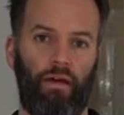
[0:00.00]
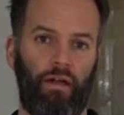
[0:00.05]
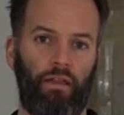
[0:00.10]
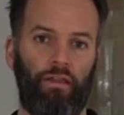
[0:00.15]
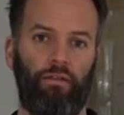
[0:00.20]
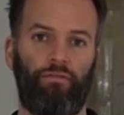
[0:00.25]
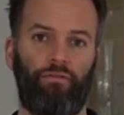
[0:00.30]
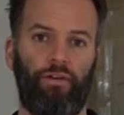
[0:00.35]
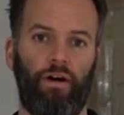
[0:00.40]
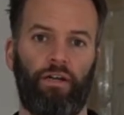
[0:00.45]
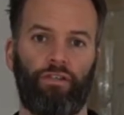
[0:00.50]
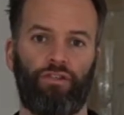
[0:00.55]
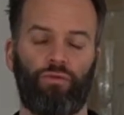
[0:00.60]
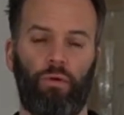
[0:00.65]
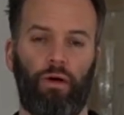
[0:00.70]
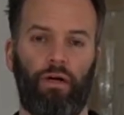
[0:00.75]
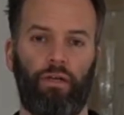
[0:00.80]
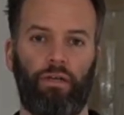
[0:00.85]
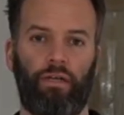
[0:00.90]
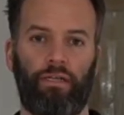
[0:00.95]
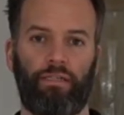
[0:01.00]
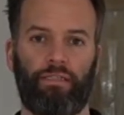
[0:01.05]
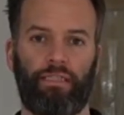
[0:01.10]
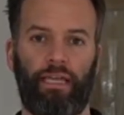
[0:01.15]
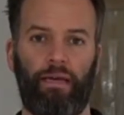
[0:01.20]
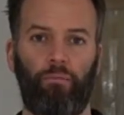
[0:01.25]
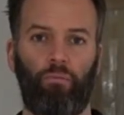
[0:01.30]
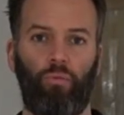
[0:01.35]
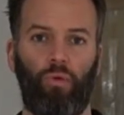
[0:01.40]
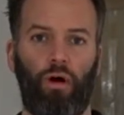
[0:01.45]
The first one,
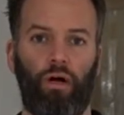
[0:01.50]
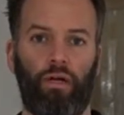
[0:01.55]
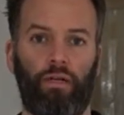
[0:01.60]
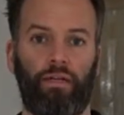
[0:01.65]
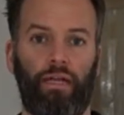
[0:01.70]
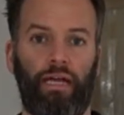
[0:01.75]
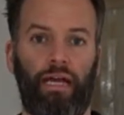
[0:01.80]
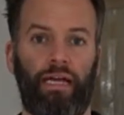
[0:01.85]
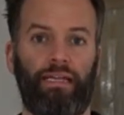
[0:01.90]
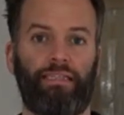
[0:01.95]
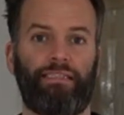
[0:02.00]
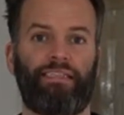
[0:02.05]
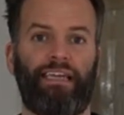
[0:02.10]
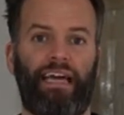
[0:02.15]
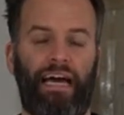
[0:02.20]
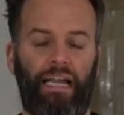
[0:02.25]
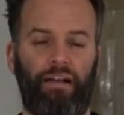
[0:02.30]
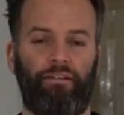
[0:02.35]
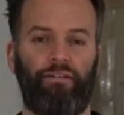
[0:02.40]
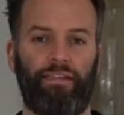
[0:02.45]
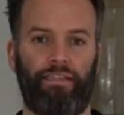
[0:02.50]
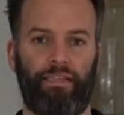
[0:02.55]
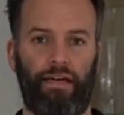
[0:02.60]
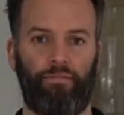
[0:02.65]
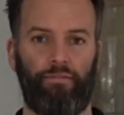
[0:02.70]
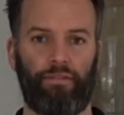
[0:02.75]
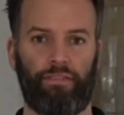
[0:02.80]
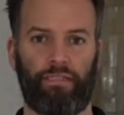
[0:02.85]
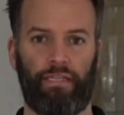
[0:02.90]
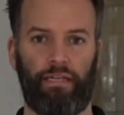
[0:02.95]
tip 1, is calorie
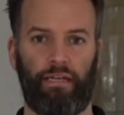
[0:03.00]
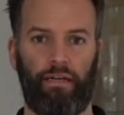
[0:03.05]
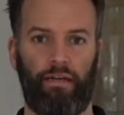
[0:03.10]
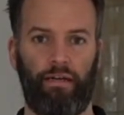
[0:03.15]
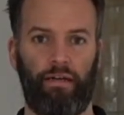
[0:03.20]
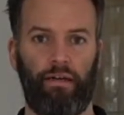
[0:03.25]
deficit.